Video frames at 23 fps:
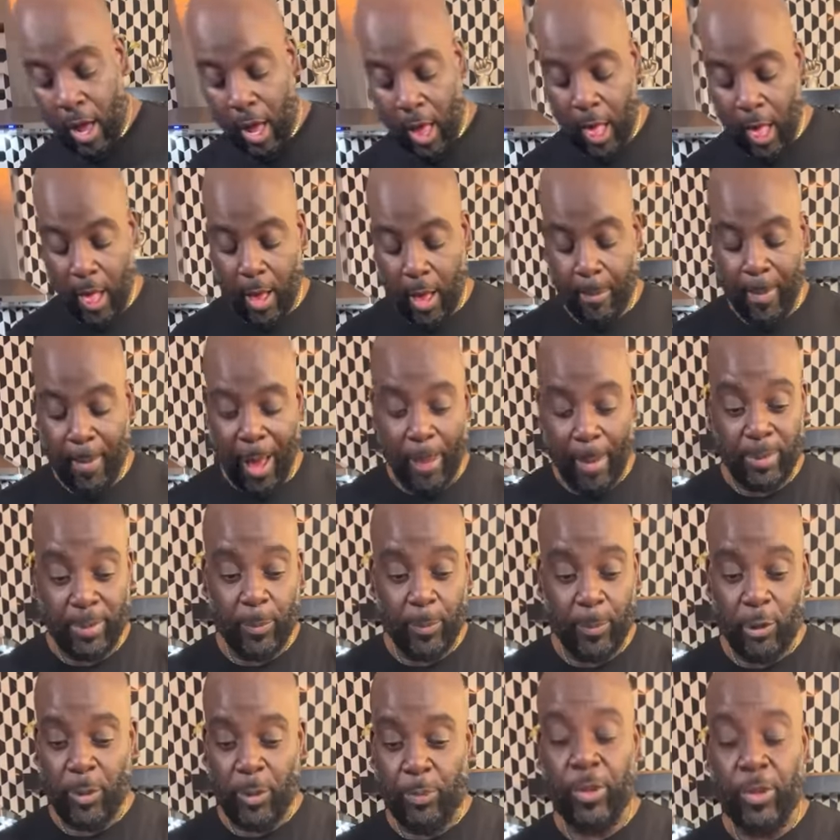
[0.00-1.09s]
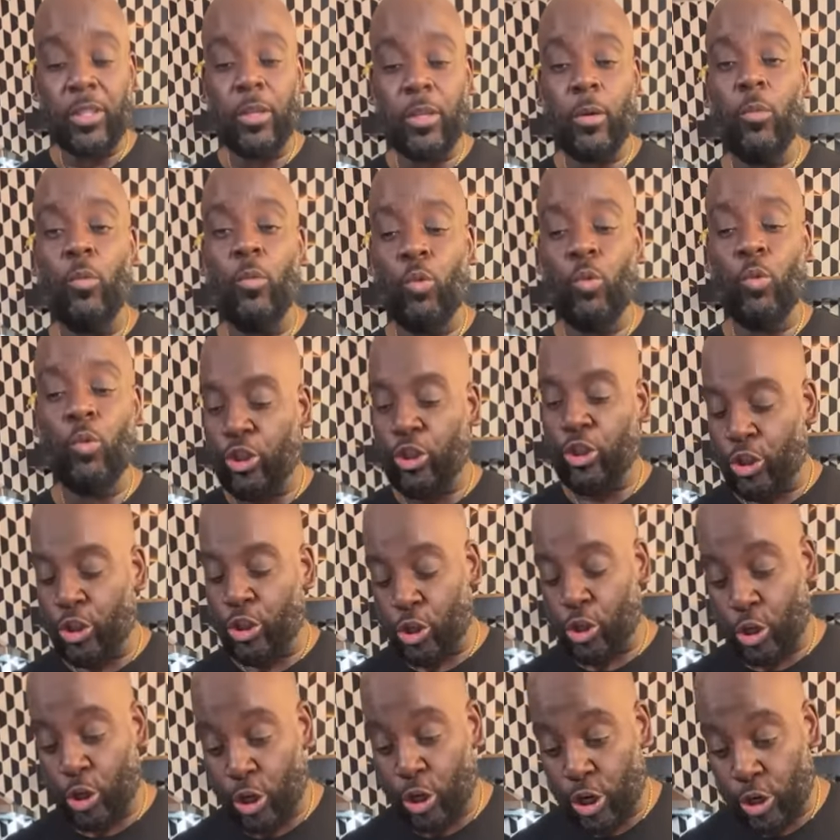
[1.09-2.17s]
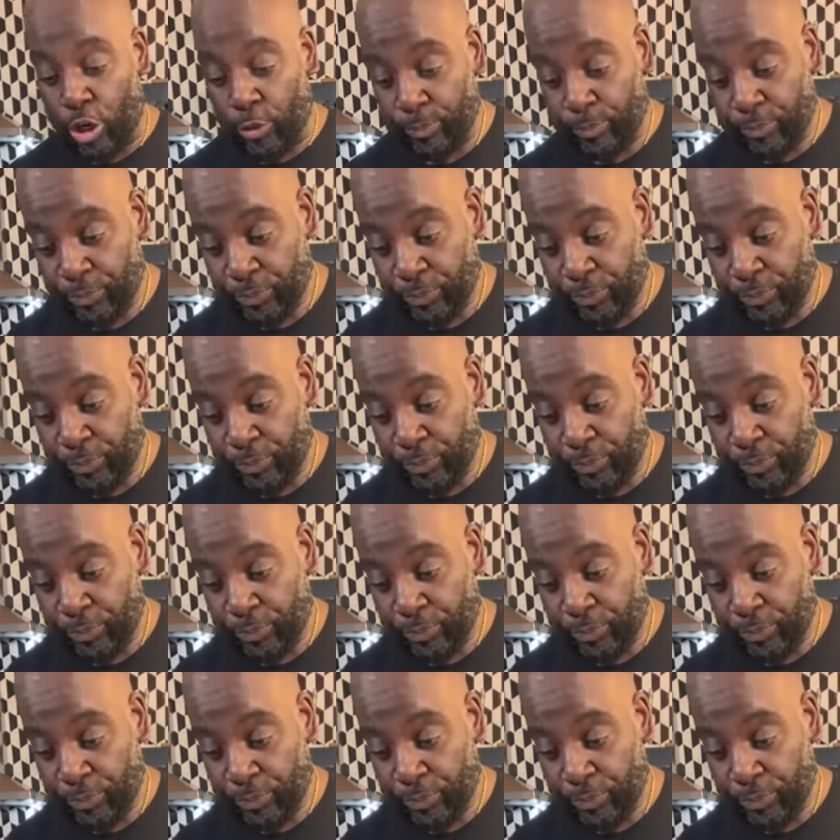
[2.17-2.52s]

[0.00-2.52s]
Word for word: um, I'm supposed to put some Worcestershire.